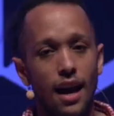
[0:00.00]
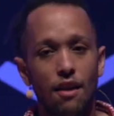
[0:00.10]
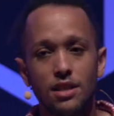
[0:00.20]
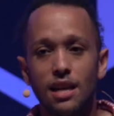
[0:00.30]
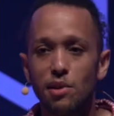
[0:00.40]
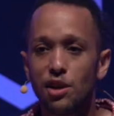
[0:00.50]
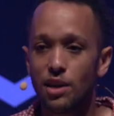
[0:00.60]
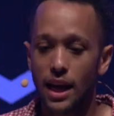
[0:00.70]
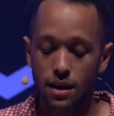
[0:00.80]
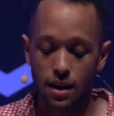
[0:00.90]
Every time we
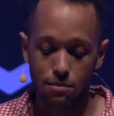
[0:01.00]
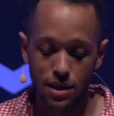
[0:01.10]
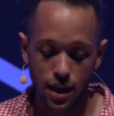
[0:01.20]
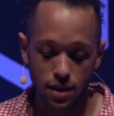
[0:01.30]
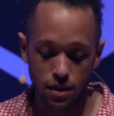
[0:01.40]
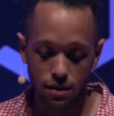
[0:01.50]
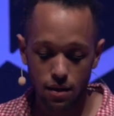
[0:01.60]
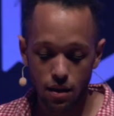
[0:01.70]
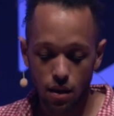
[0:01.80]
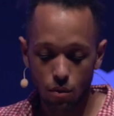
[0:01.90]
create an object,
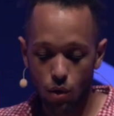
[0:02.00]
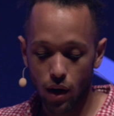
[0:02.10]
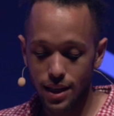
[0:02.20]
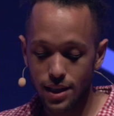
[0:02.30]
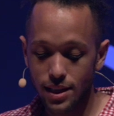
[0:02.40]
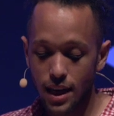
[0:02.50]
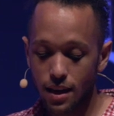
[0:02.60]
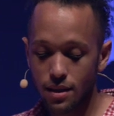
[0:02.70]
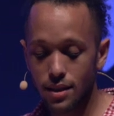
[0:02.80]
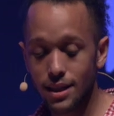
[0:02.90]
we're going to
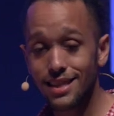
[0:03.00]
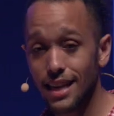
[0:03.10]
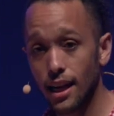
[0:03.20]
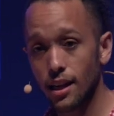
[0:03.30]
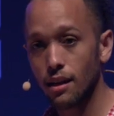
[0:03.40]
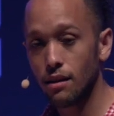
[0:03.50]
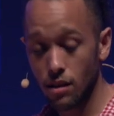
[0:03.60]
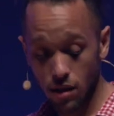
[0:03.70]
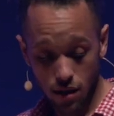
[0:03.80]
send this data